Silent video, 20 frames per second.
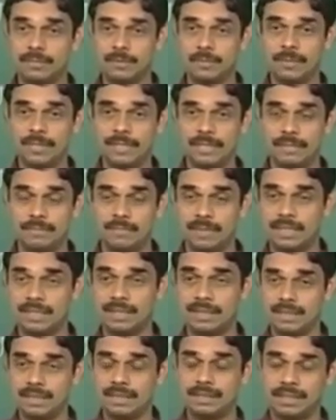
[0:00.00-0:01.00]
the moment, but
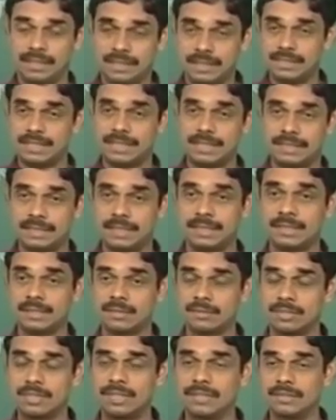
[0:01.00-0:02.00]
that is a central
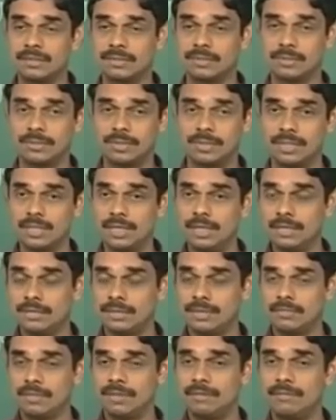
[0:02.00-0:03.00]
question to the course.
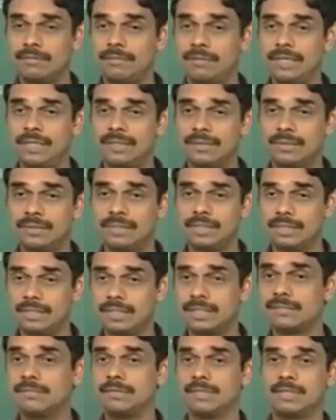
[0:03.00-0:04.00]
So when we finish all these
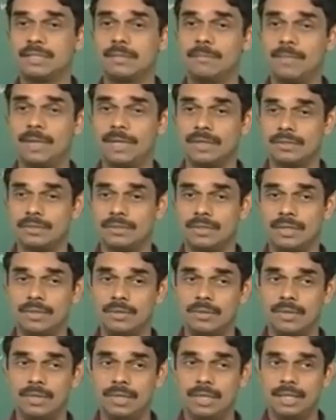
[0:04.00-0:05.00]
things, we will come back to
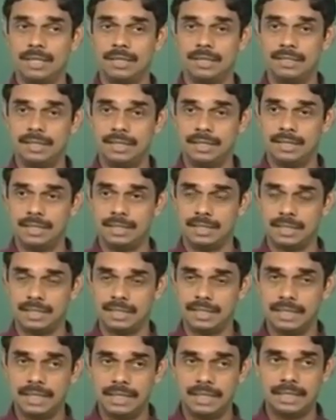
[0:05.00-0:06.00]
how the
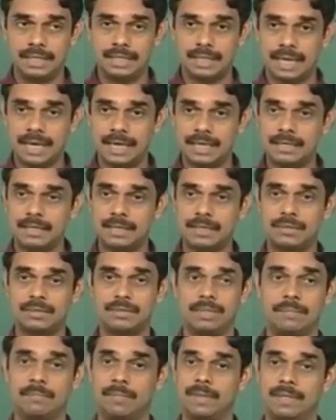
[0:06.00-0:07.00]
uh, heat added
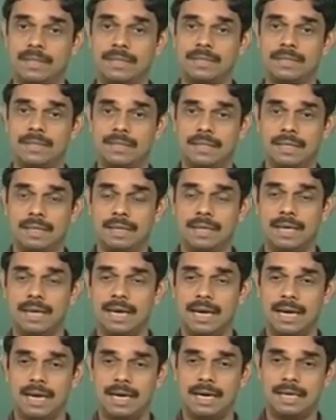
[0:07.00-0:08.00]
to a particle
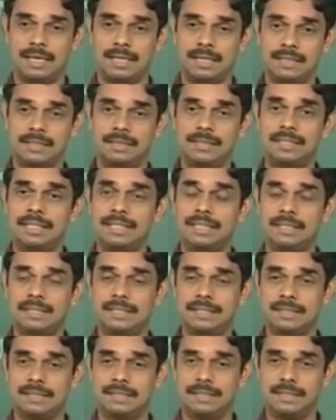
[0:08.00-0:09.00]
uh, uh,
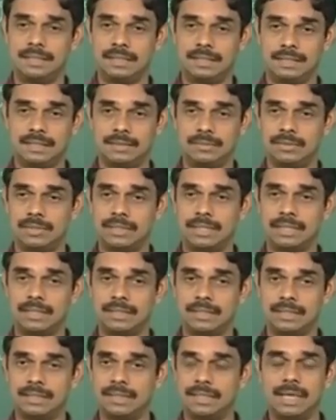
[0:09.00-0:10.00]
changes the acoustic
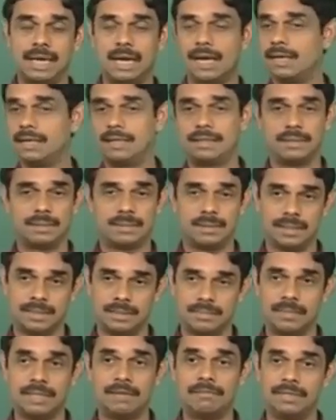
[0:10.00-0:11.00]
energy, and
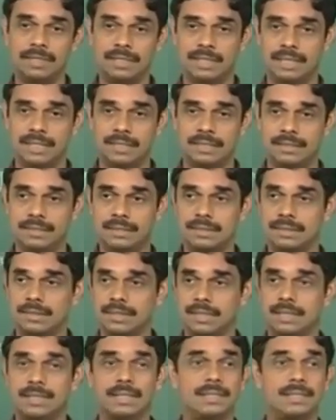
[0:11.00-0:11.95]
uh, everything else. Okay,